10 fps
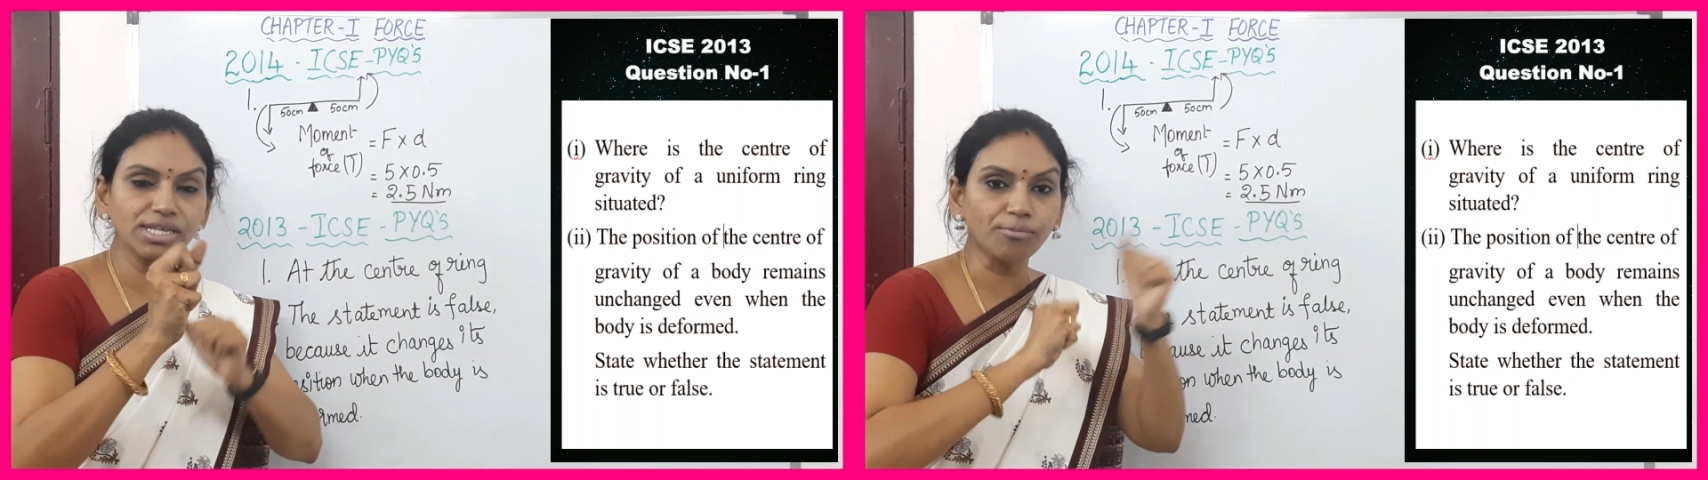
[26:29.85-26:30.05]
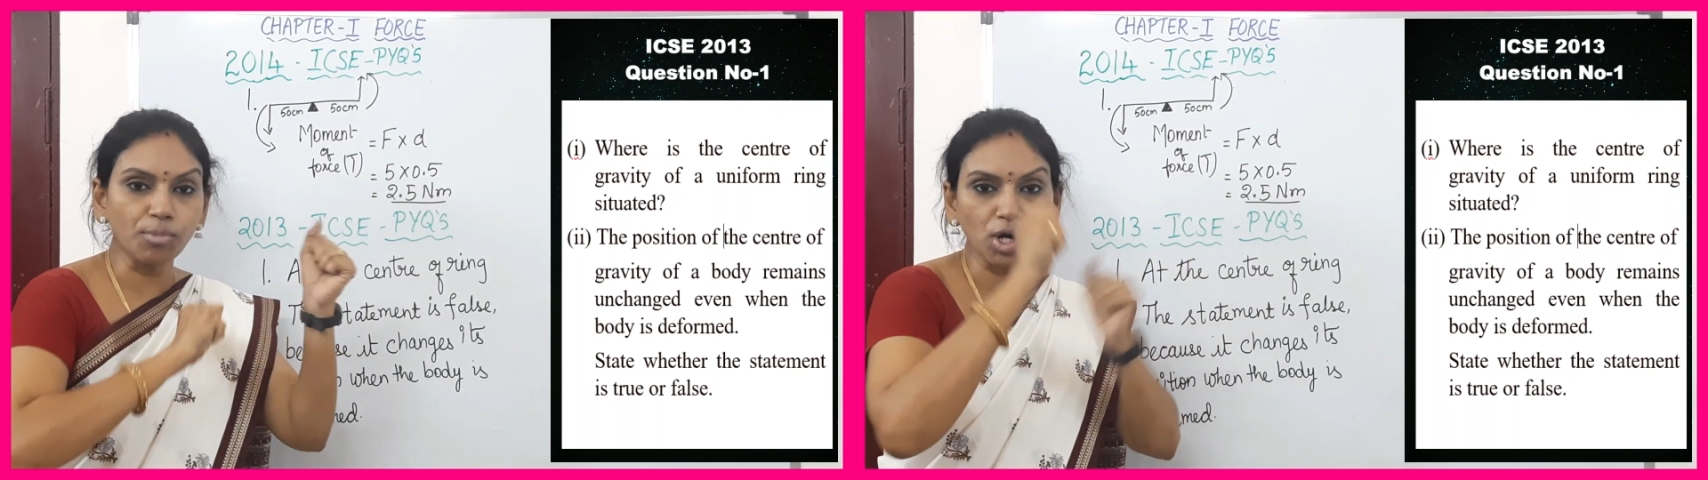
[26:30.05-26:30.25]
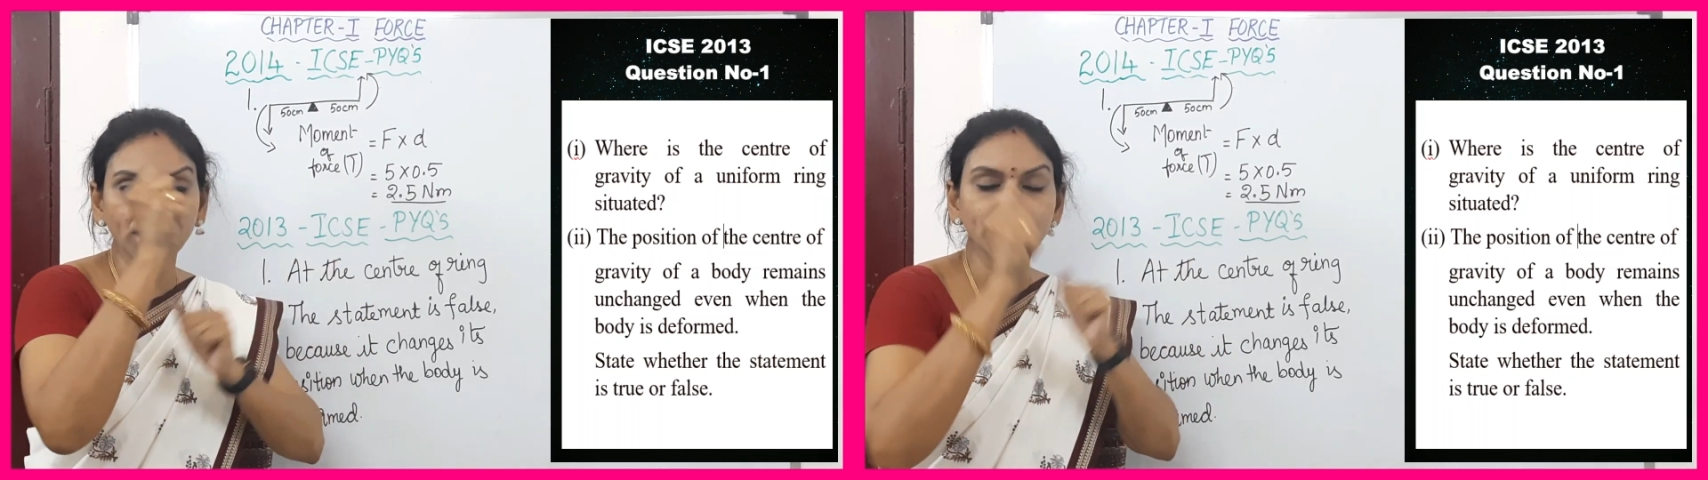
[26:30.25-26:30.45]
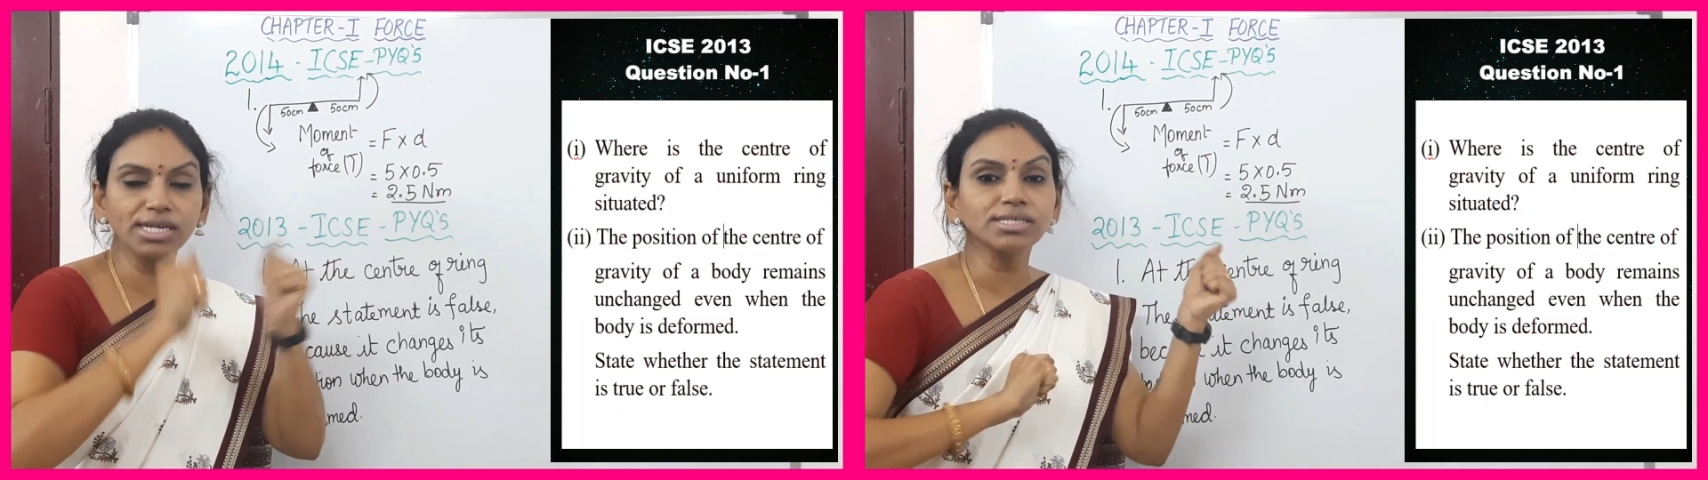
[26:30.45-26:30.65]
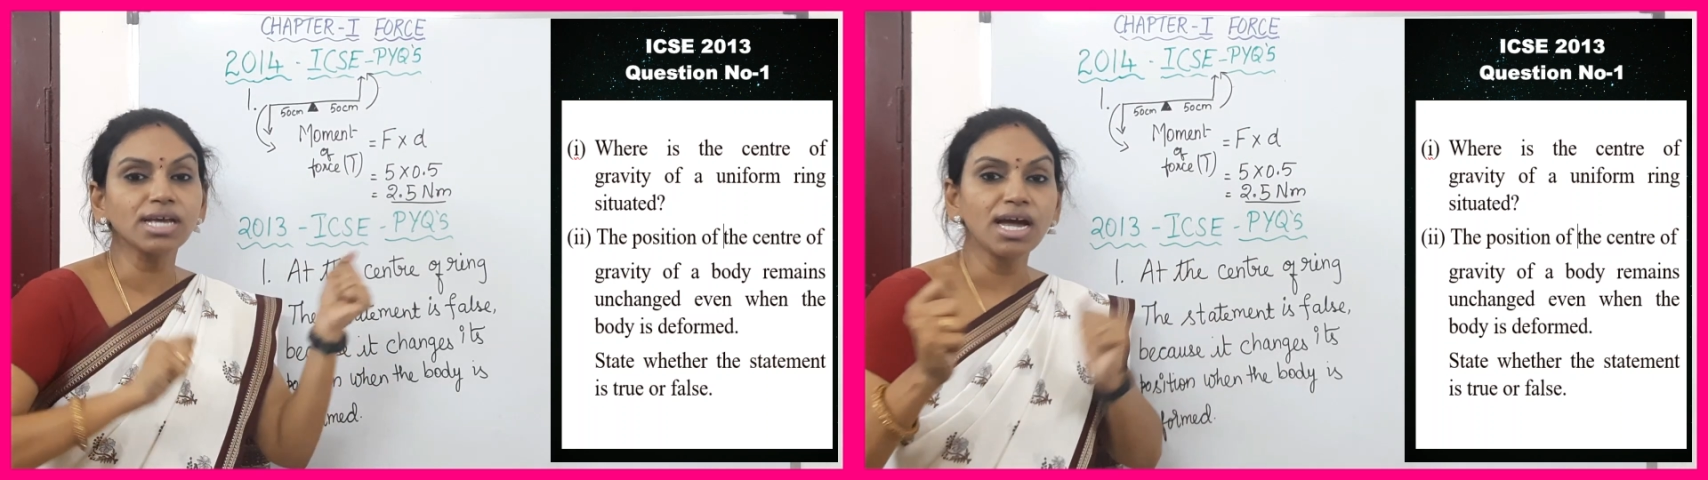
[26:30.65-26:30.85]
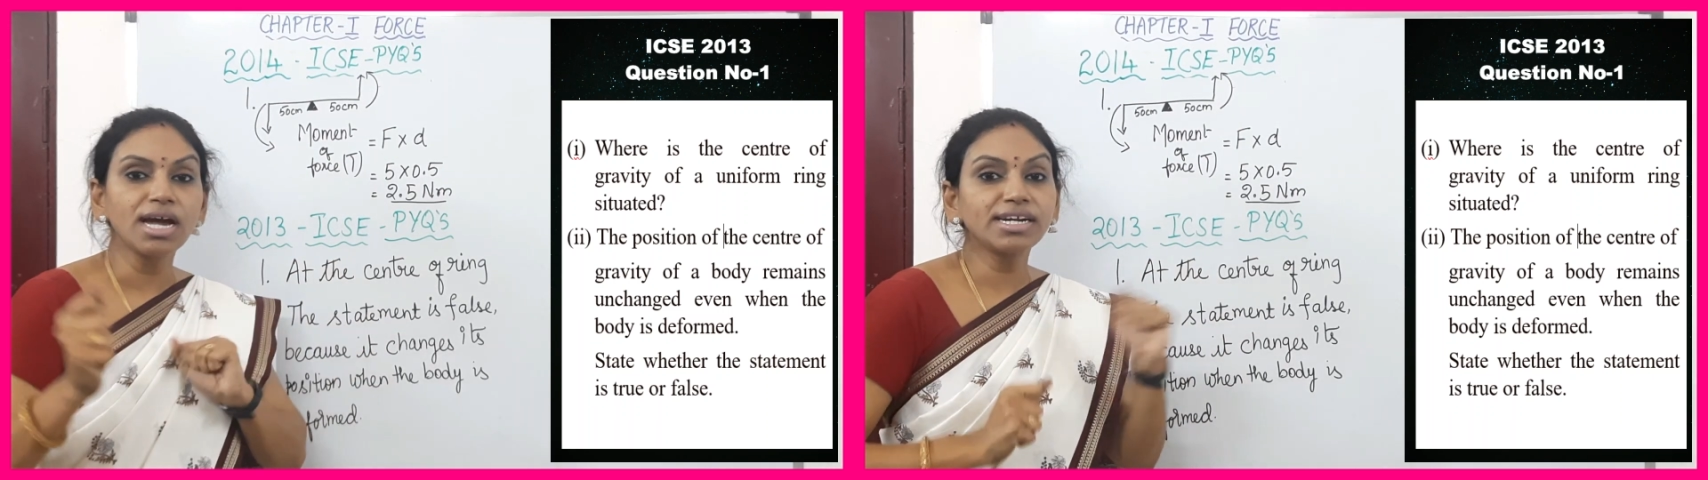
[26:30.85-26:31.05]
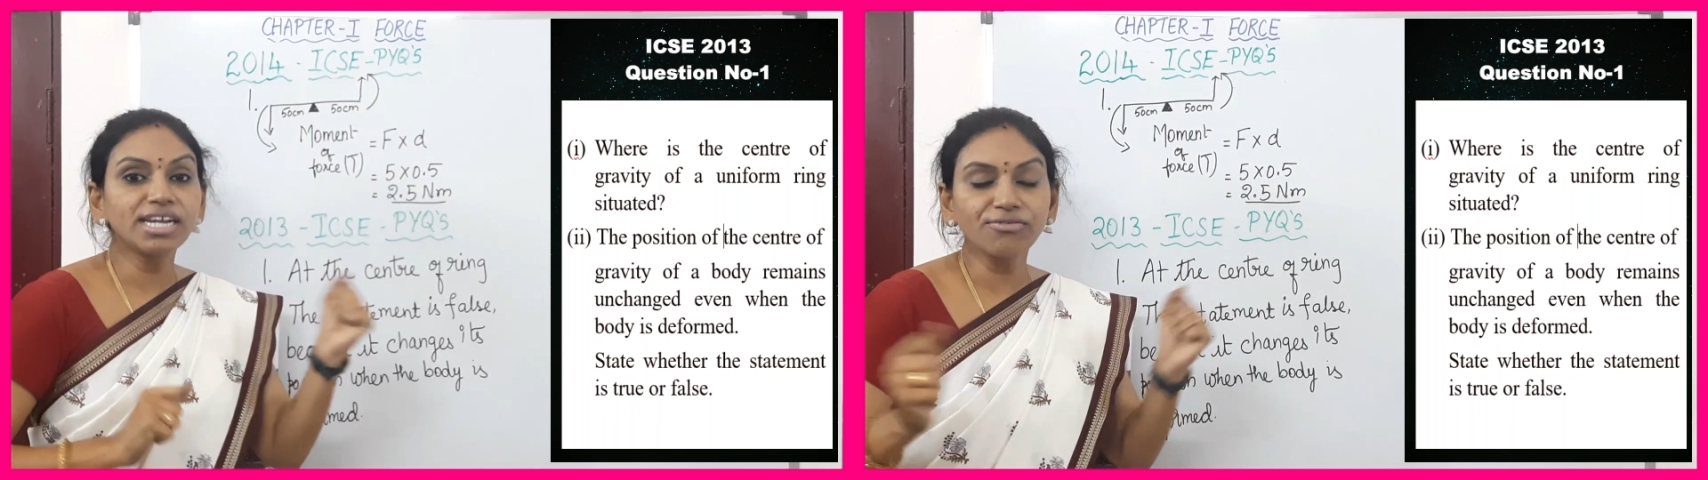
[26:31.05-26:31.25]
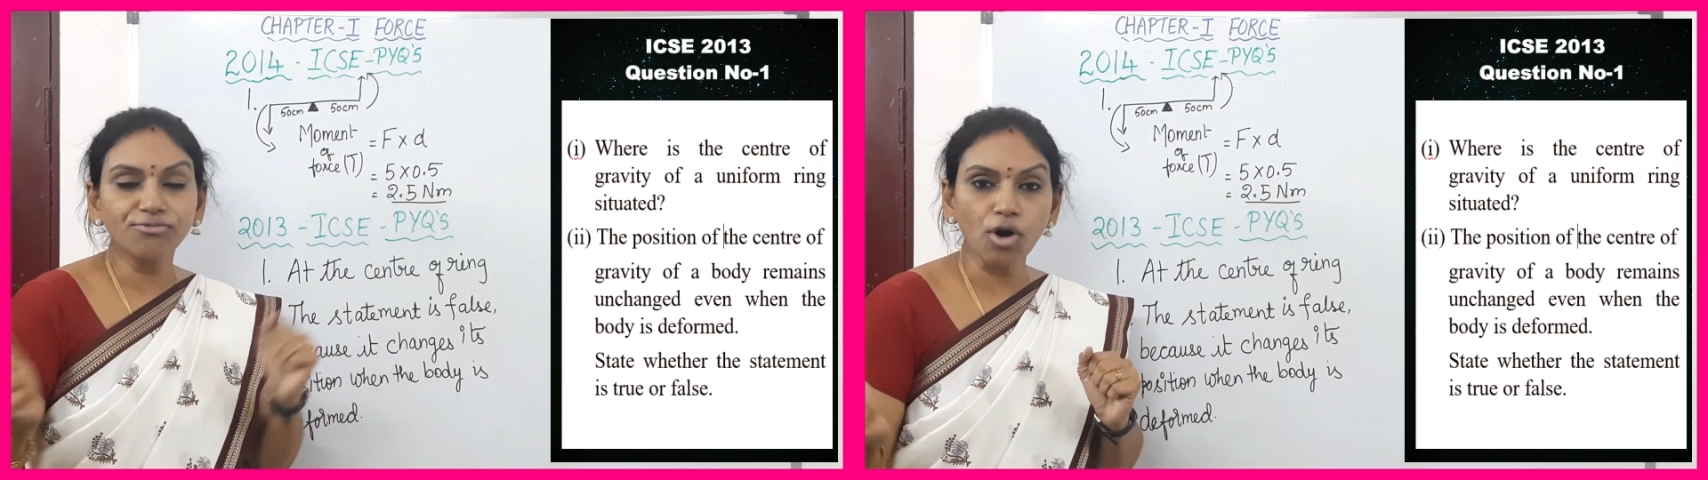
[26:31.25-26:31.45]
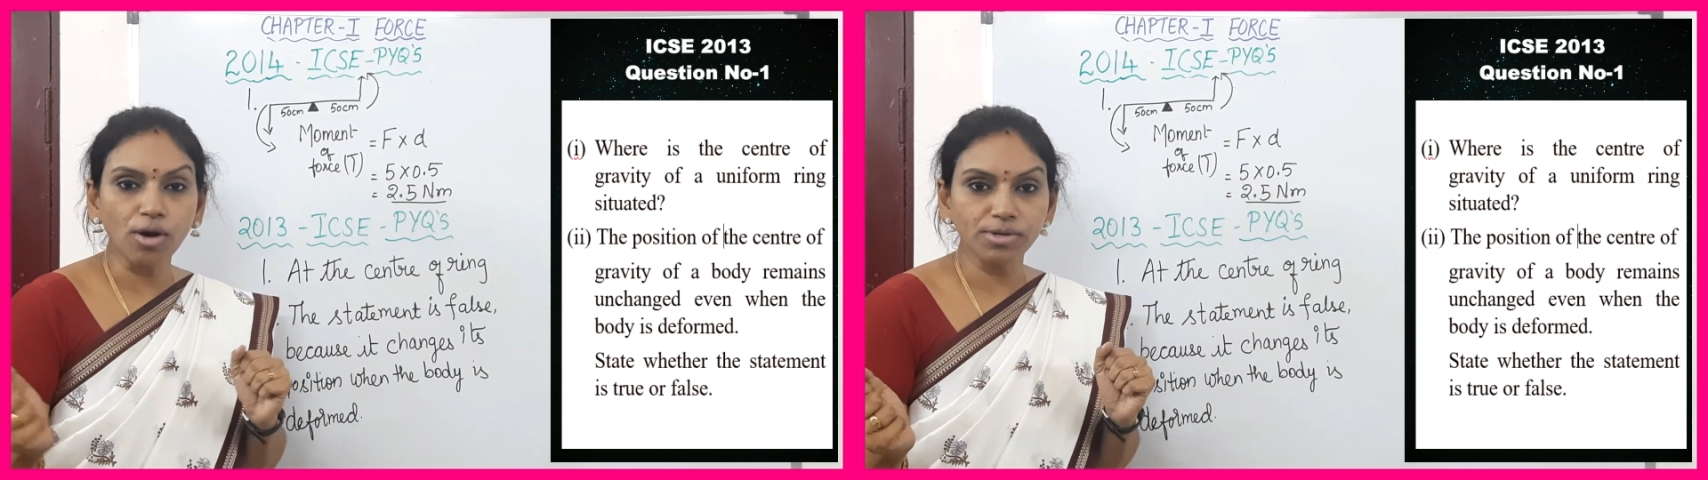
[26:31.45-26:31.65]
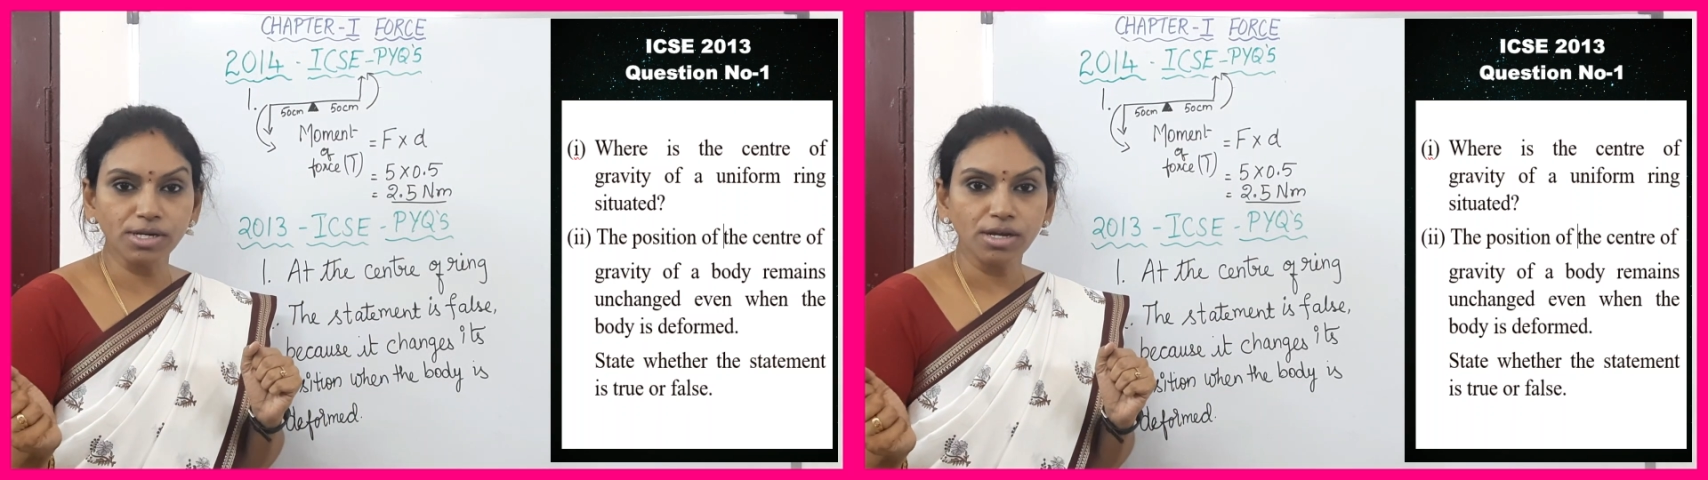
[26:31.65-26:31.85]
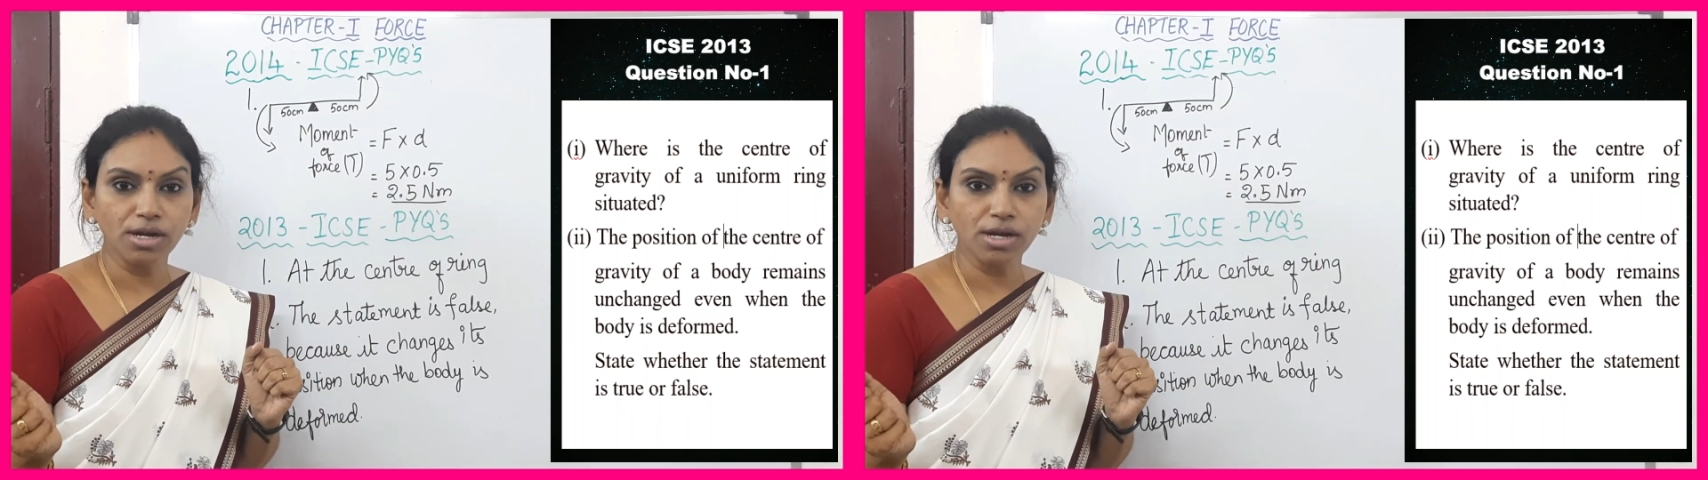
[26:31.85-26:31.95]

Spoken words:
the body is deformed.